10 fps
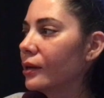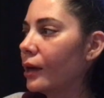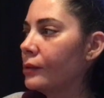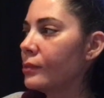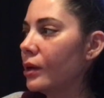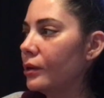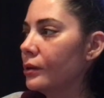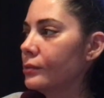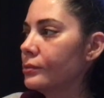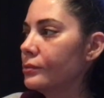I met
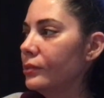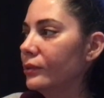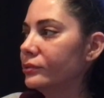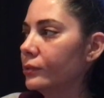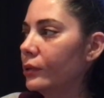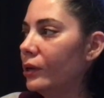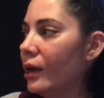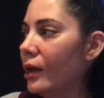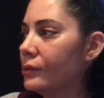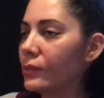him before
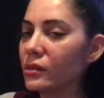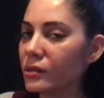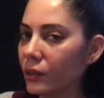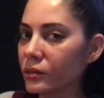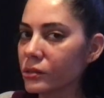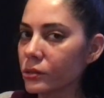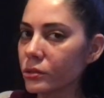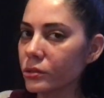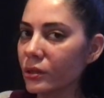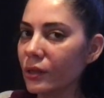I had my second
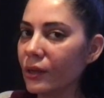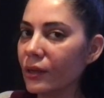surgery.